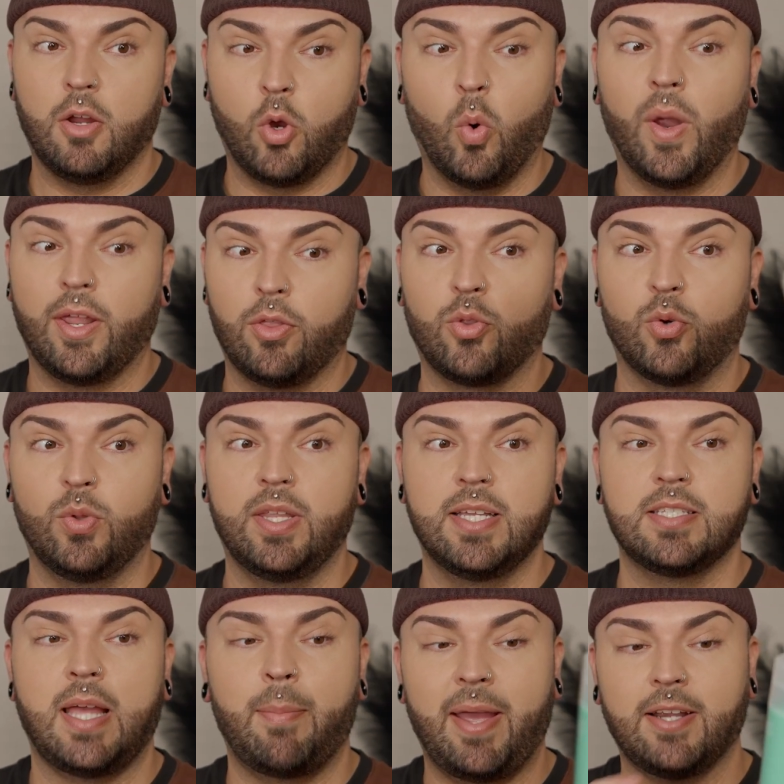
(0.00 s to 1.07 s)
going through
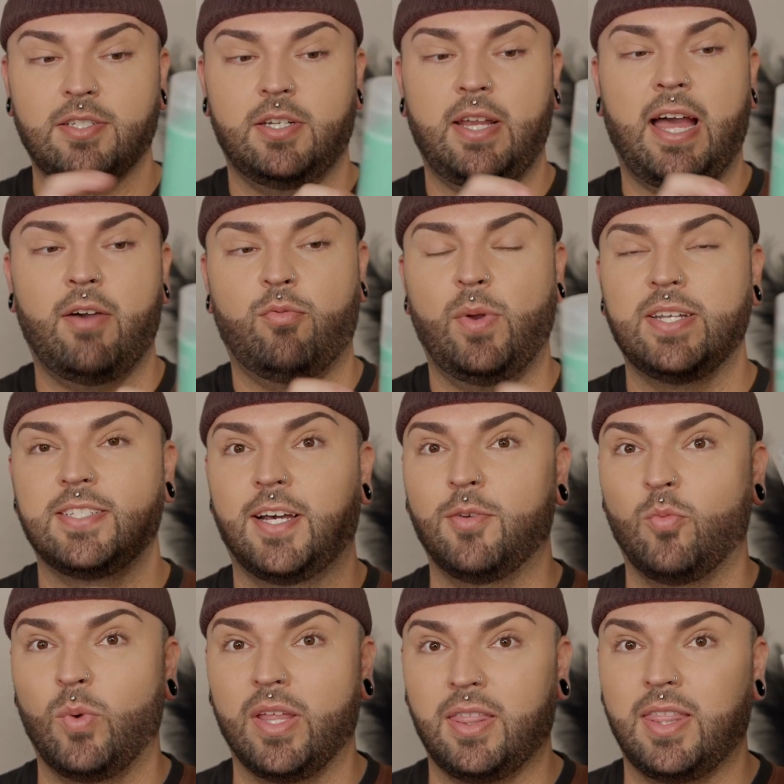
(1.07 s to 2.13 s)
this. I'm actually halfway
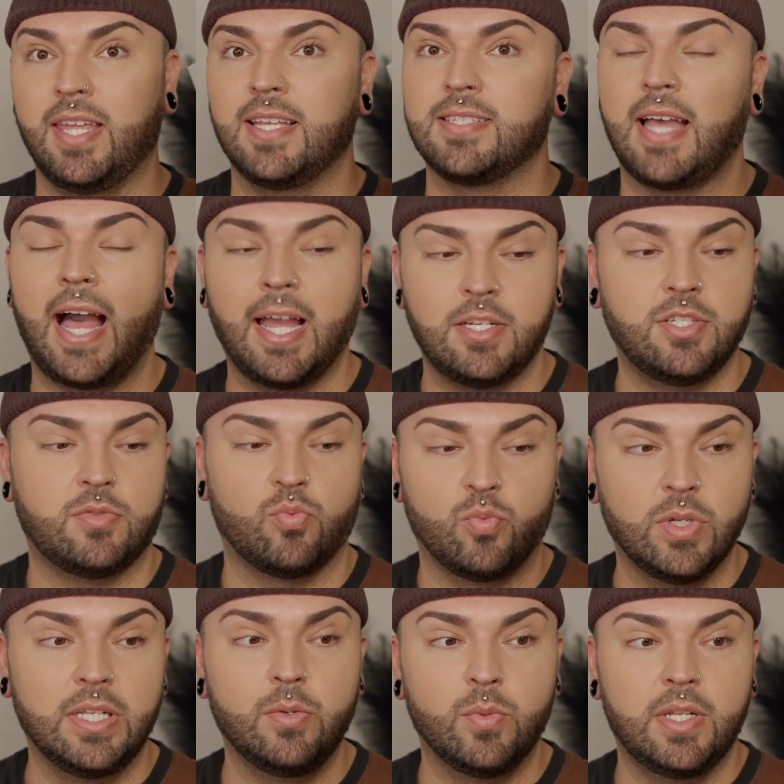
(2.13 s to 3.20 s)
done with this. I just
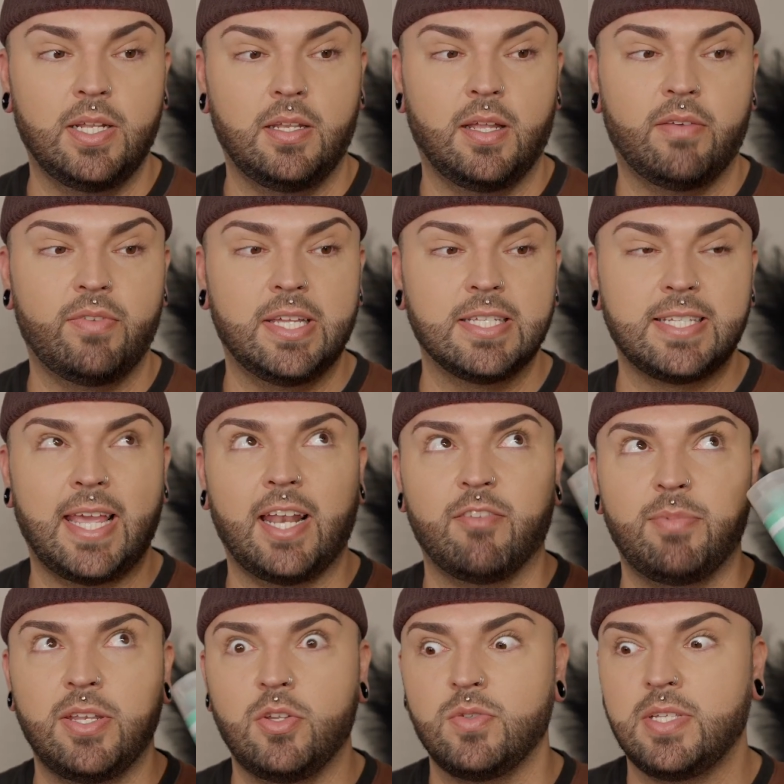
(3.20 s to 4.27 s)
really, really love this. And
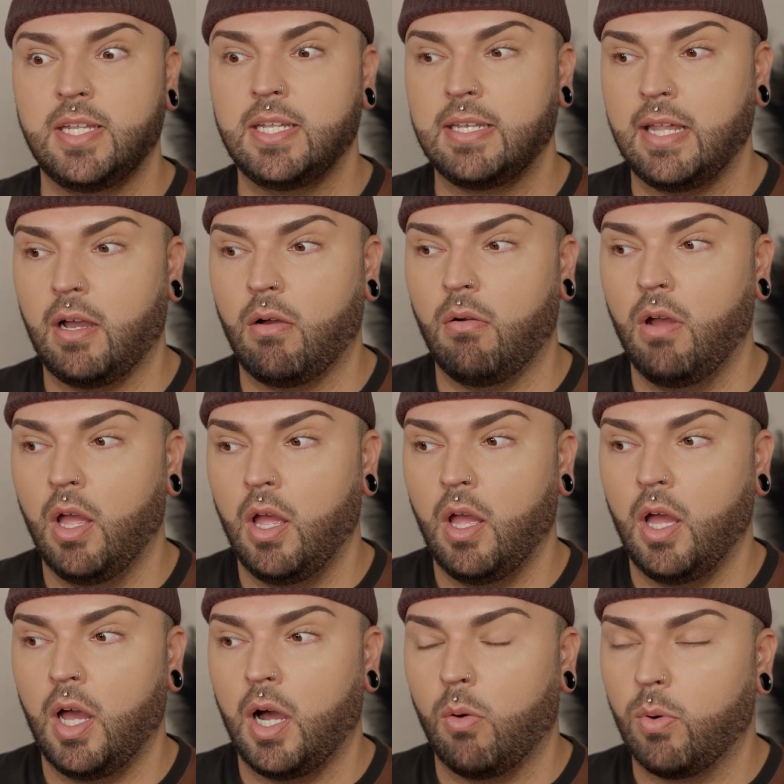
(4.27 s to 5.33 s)
I've been using it now,
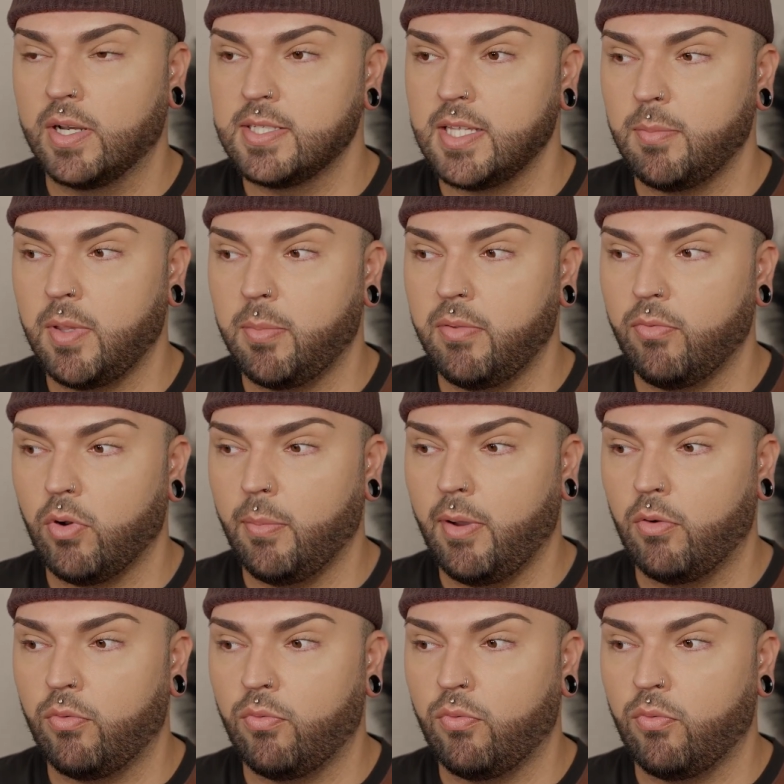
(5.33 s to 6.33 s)
I want to say maybe for about